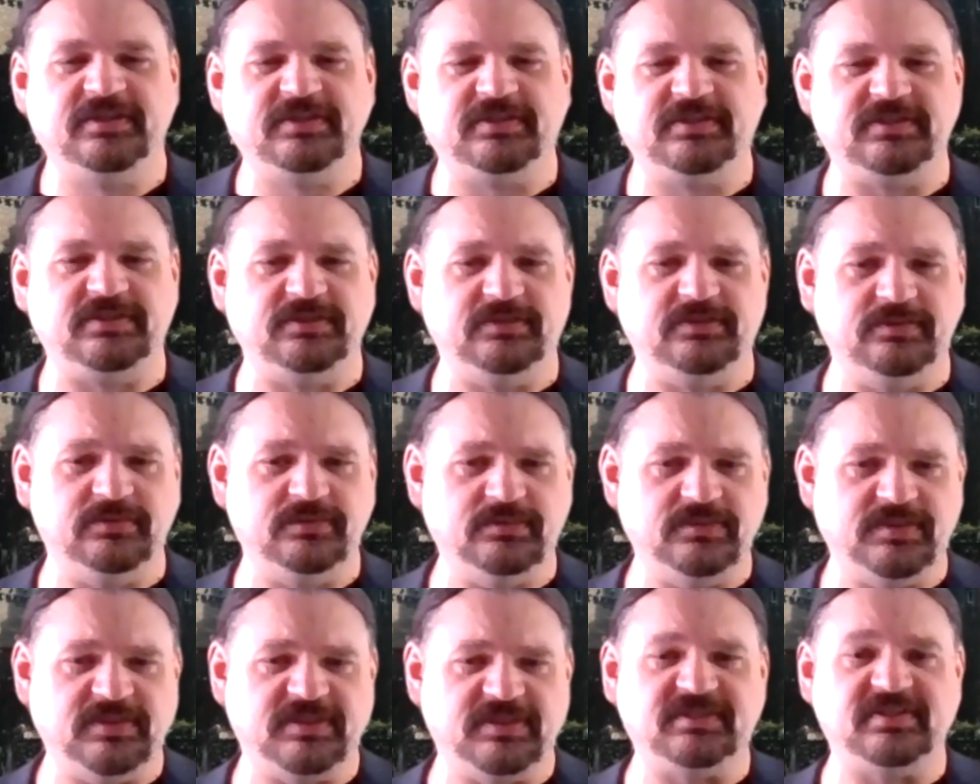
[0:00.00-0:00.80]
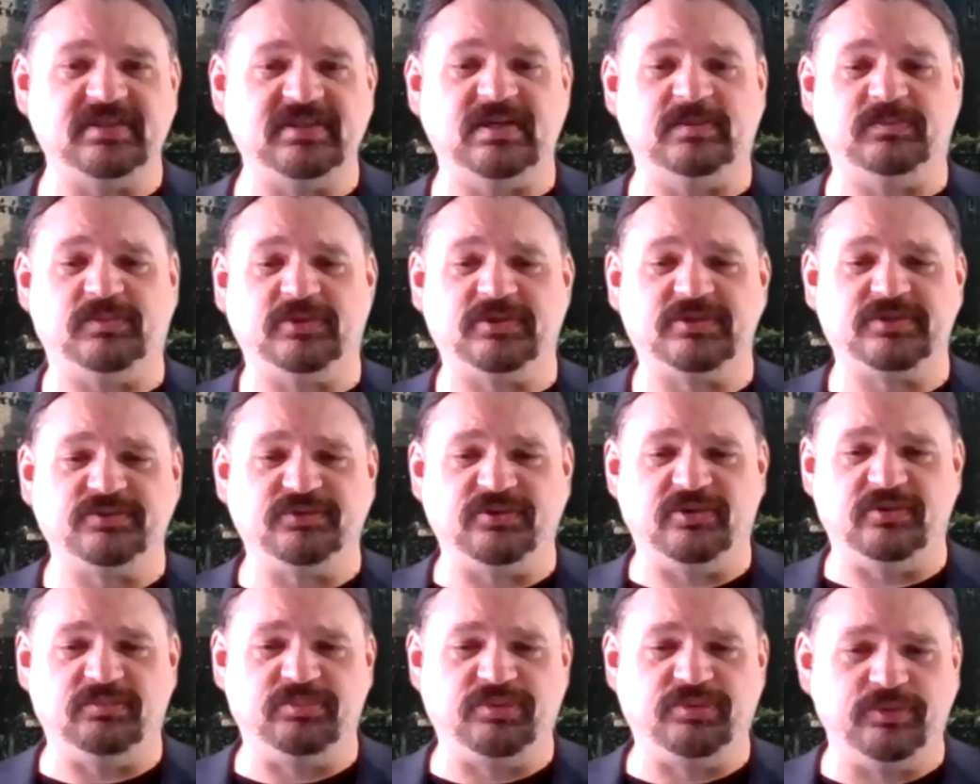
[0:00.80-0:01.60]
to establish a
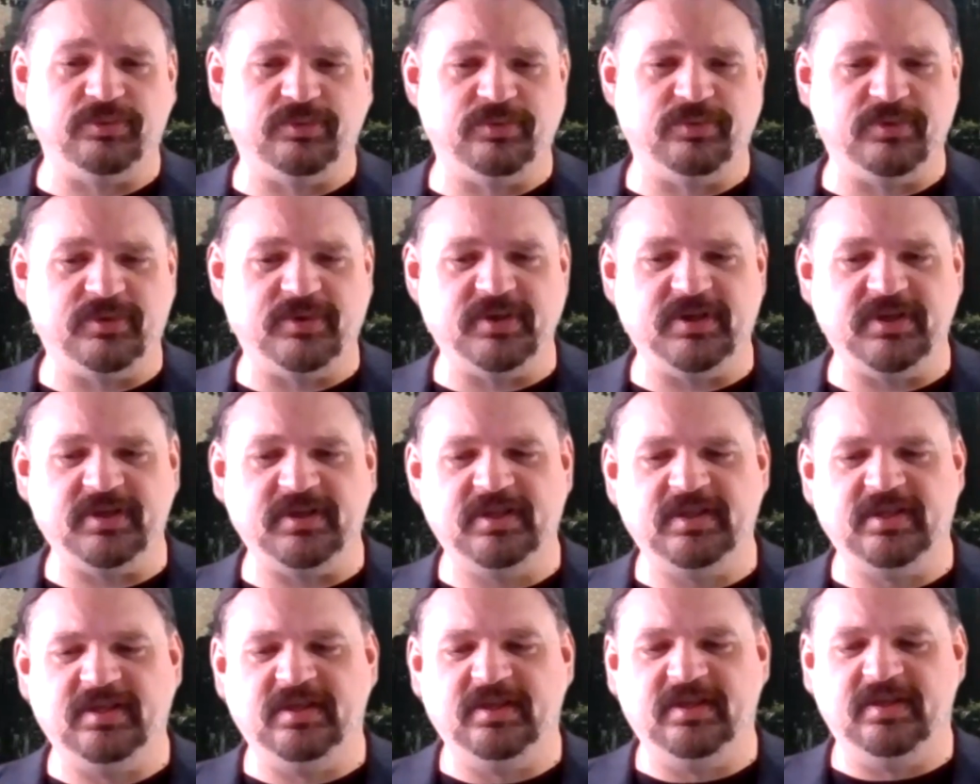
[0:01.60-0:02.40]
rapport.